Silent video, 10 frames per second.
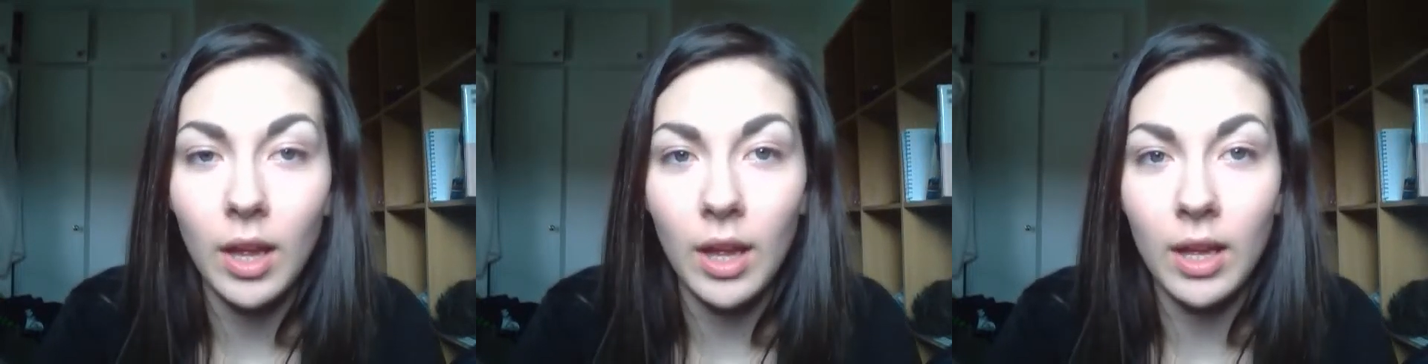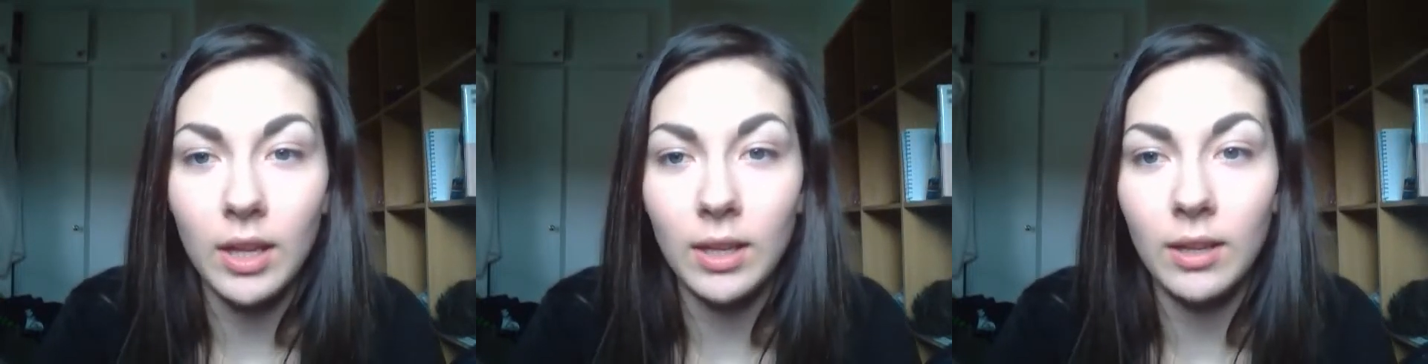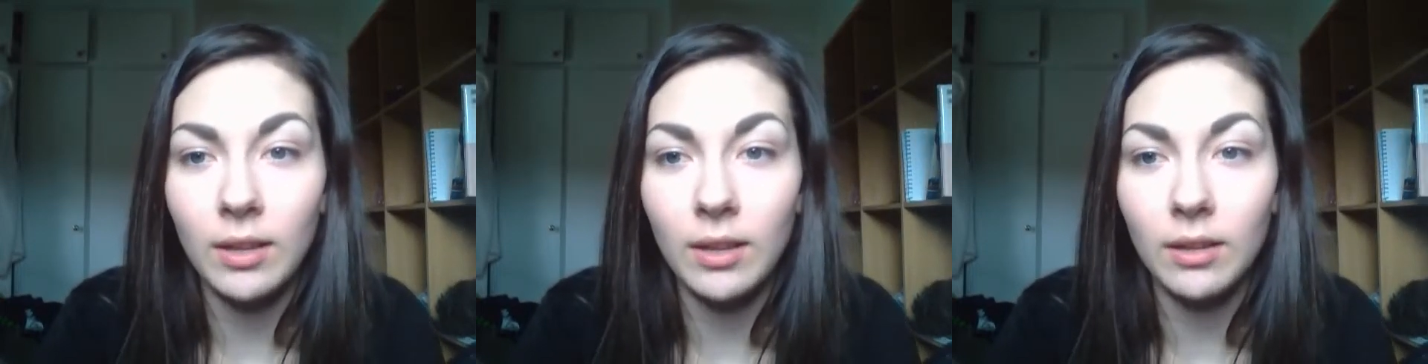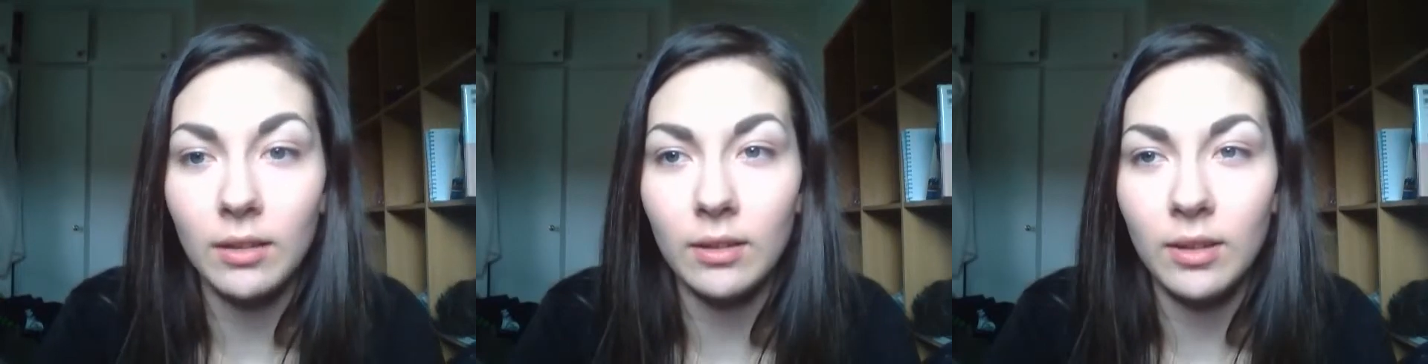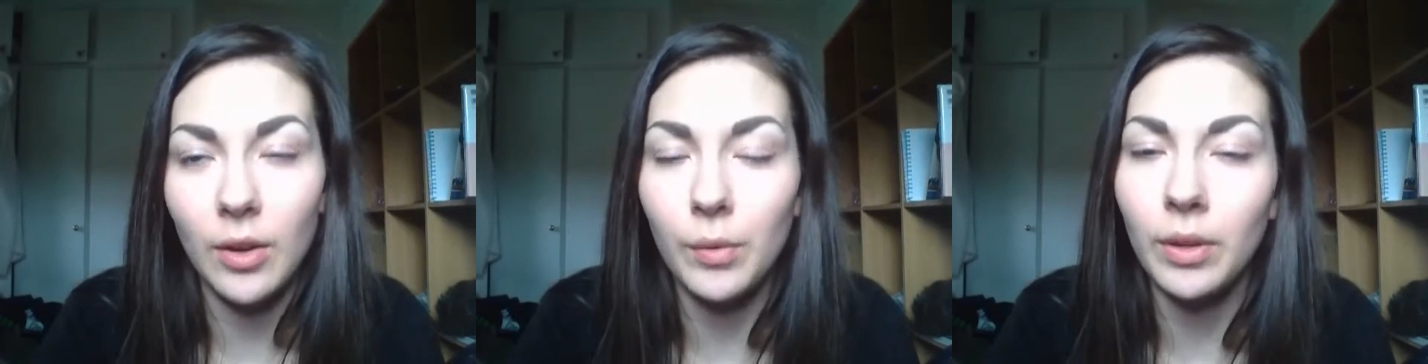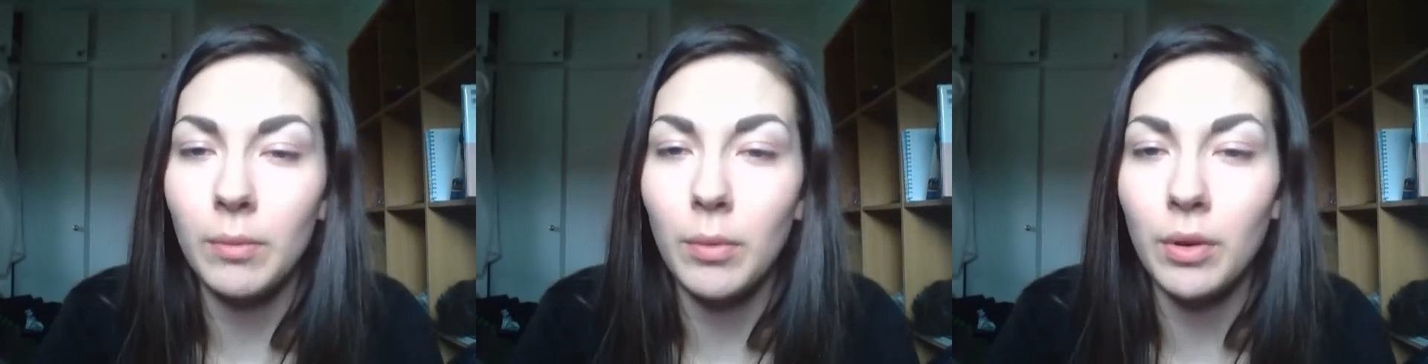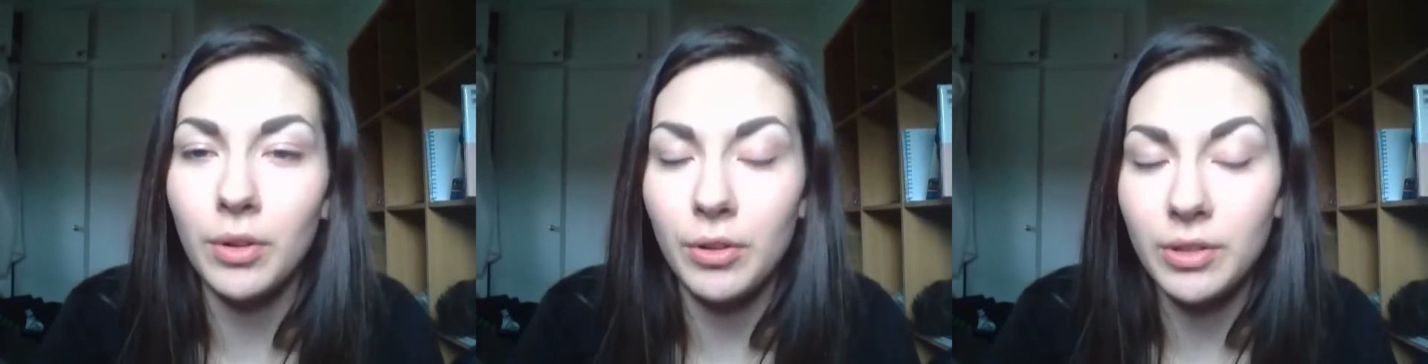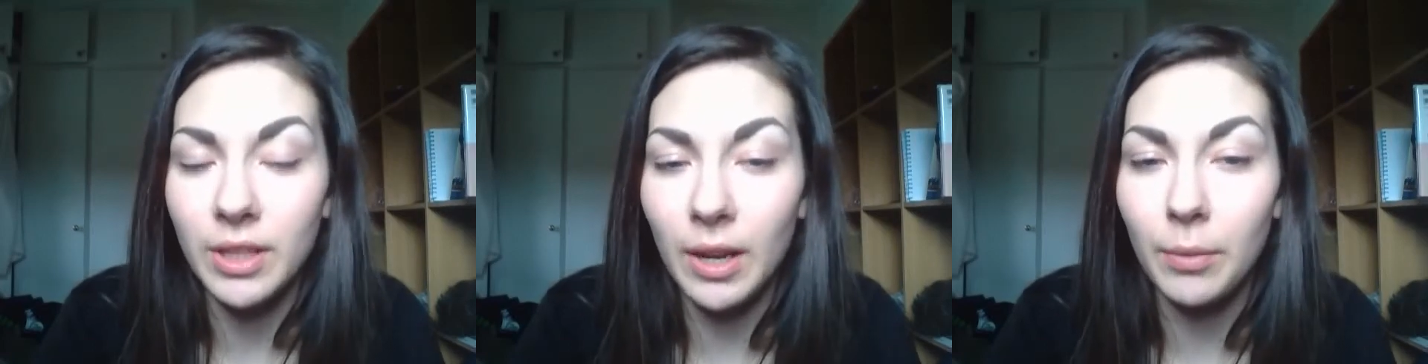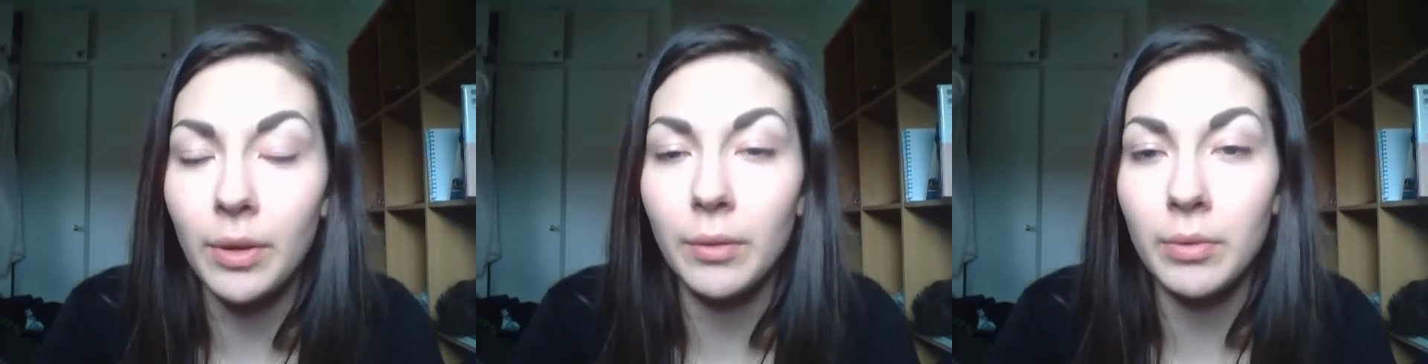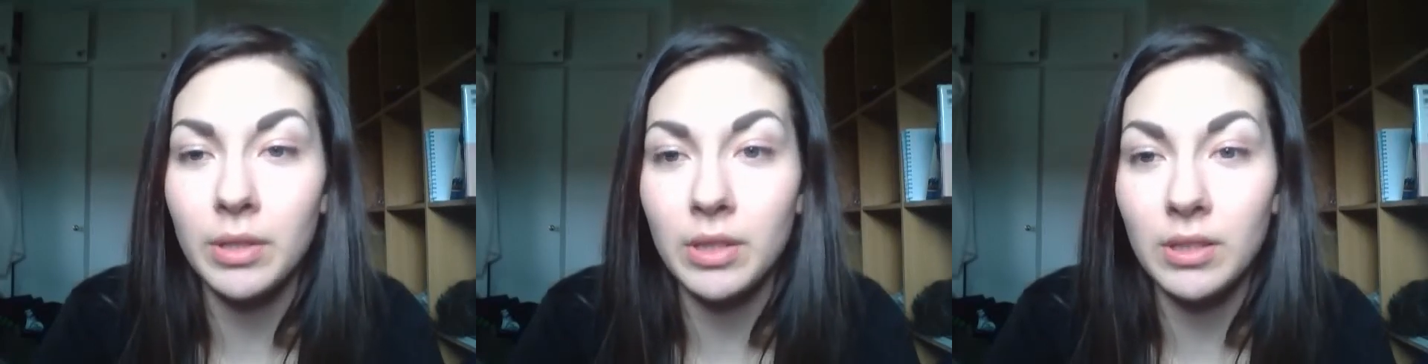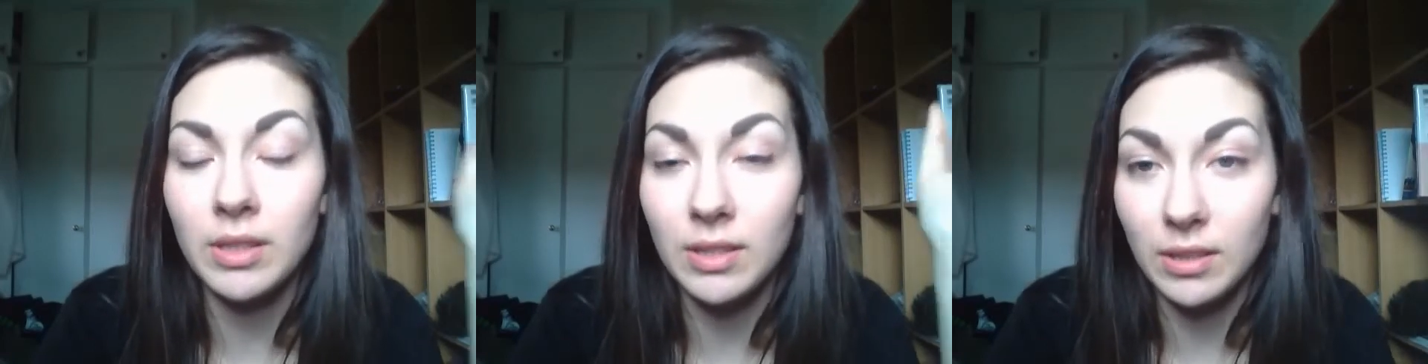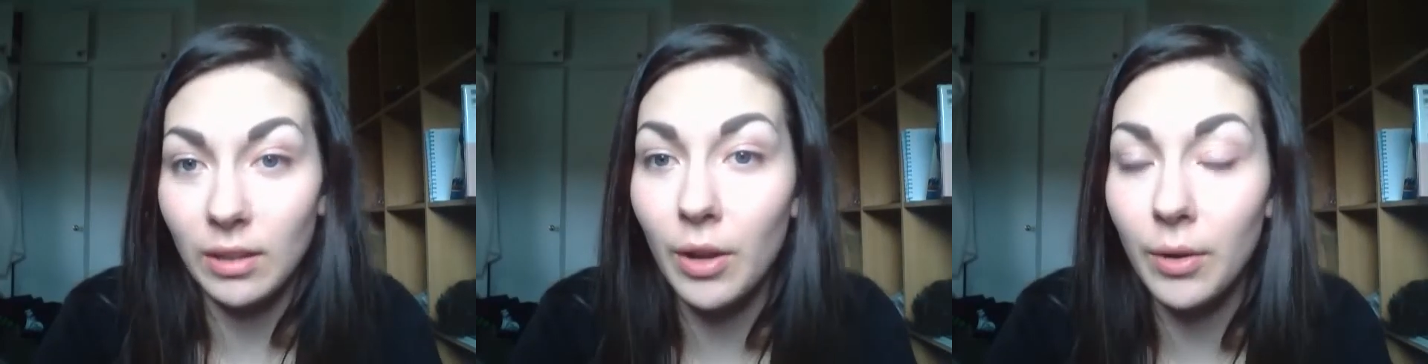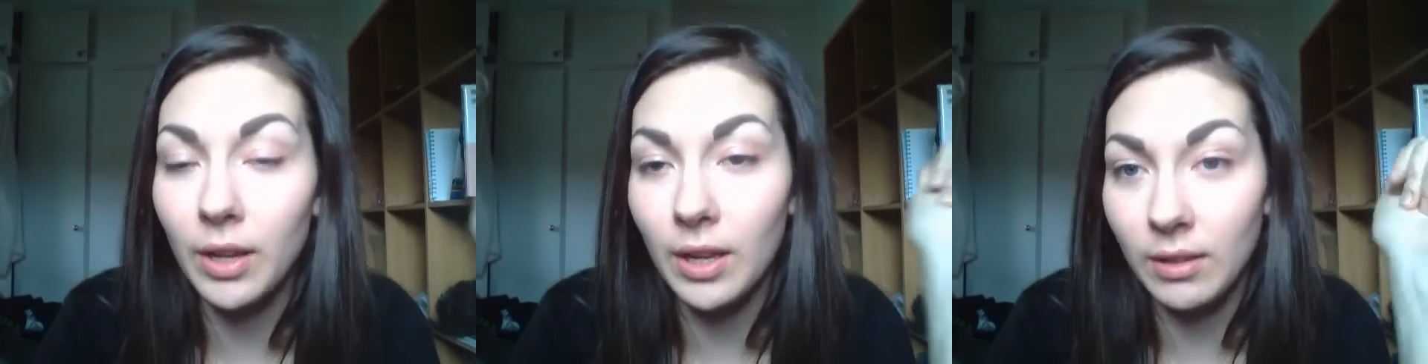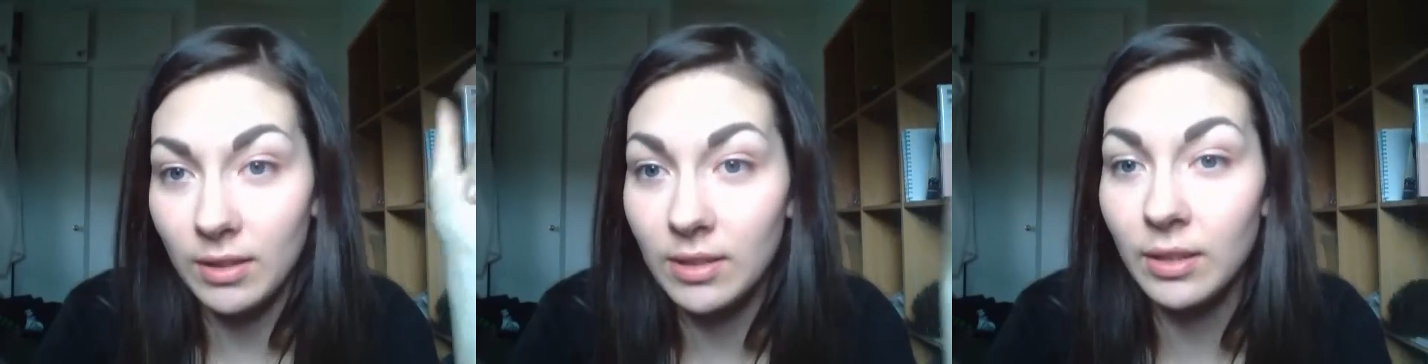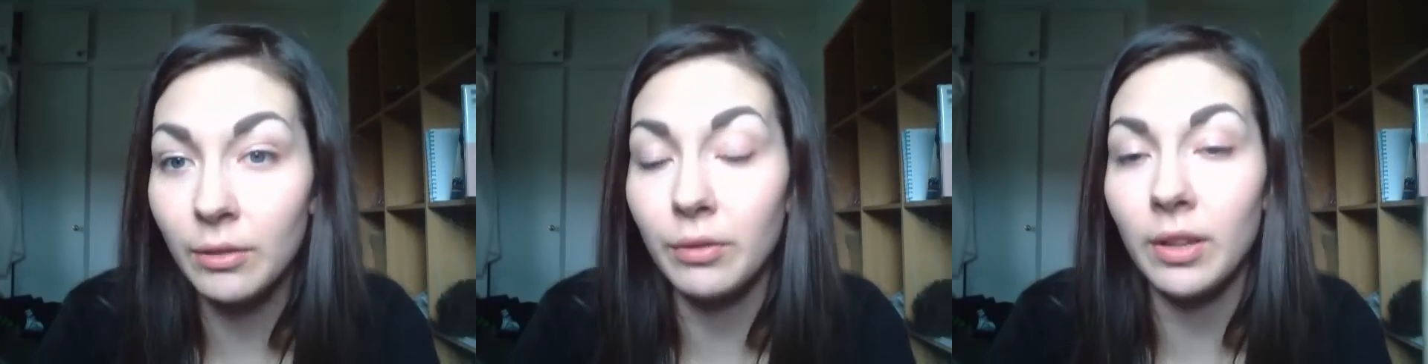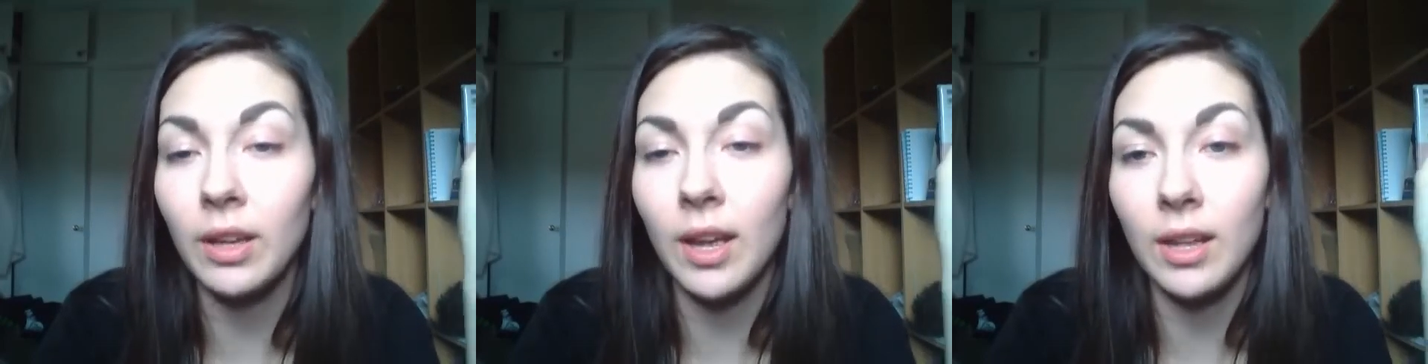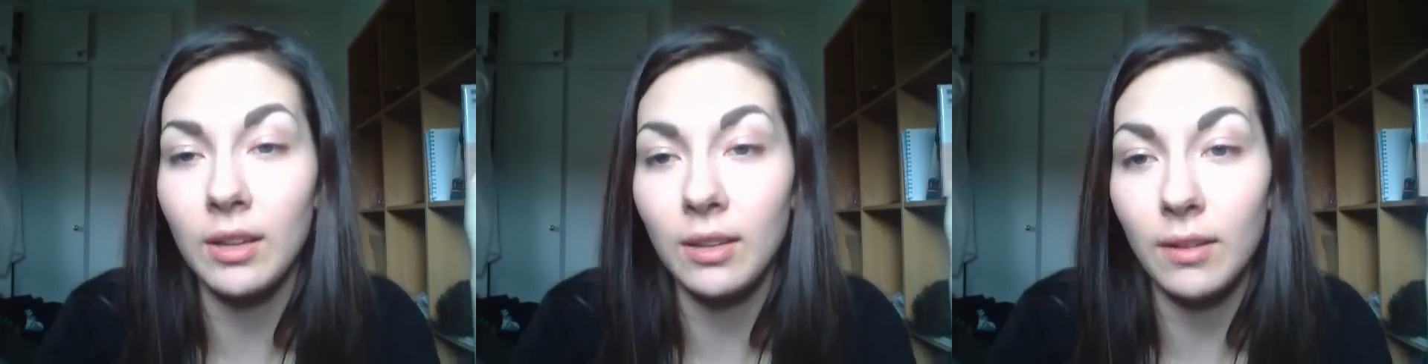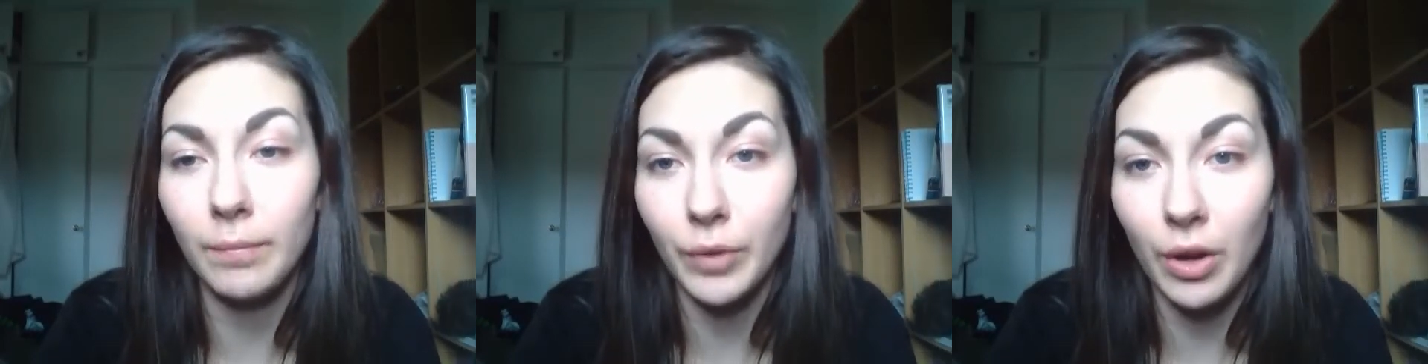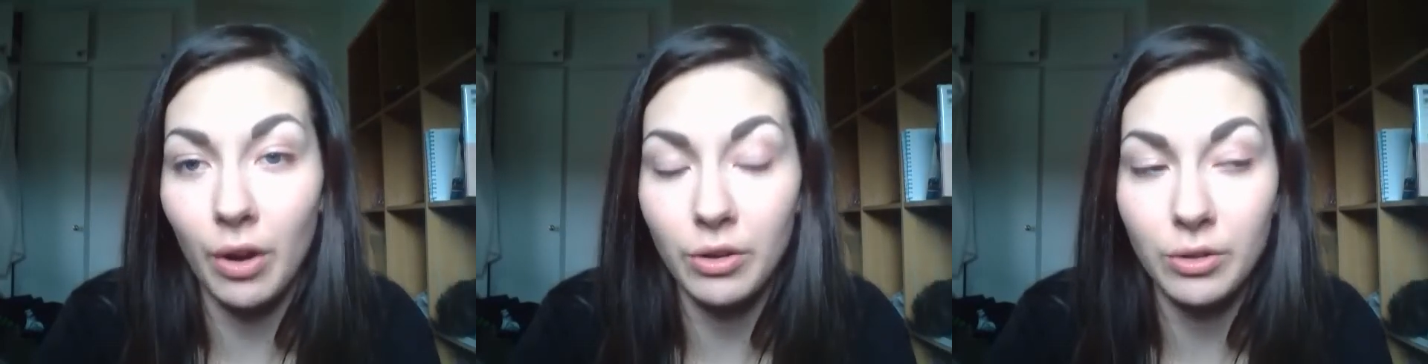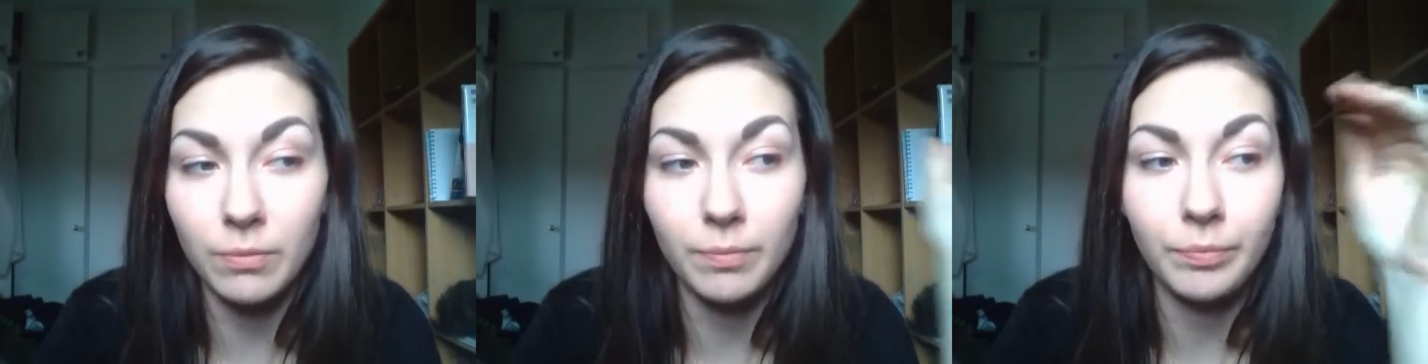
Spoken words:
and the only more dolls that I wanted was this Chloe and this little Fee and Karsh.